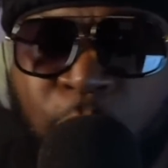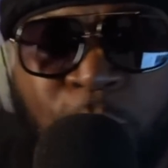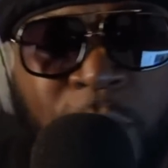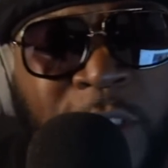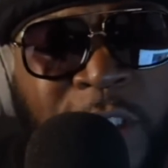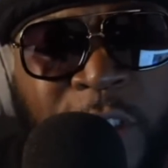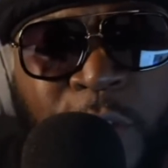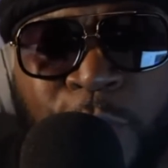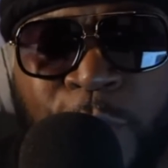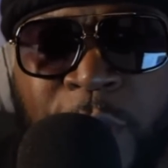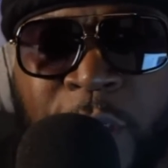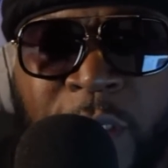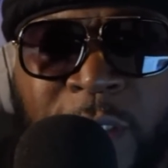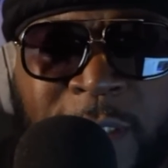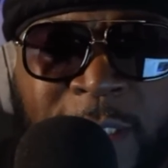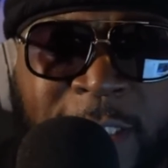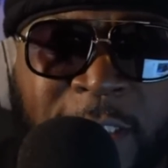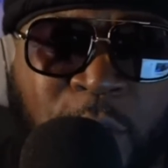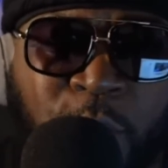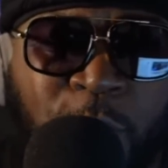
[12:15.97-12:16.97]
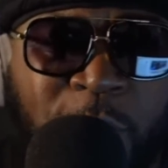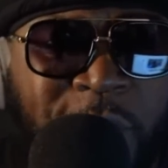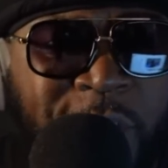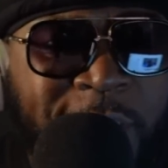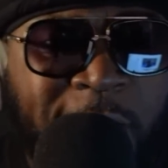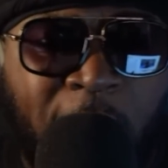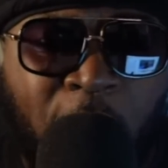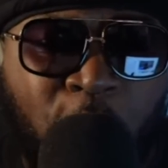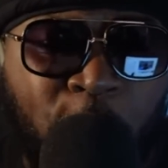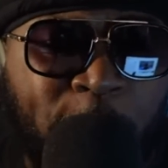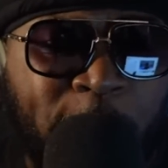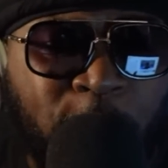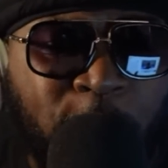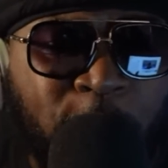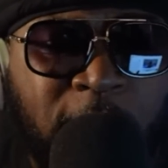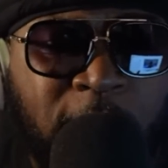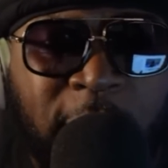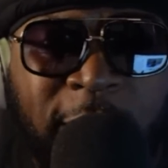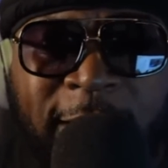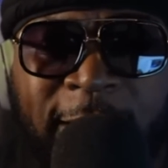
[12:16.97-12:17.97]
she was. This is what she already
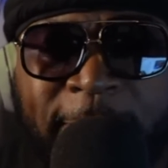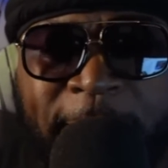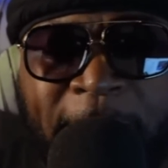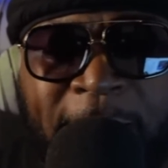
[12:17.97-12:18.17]
was. She been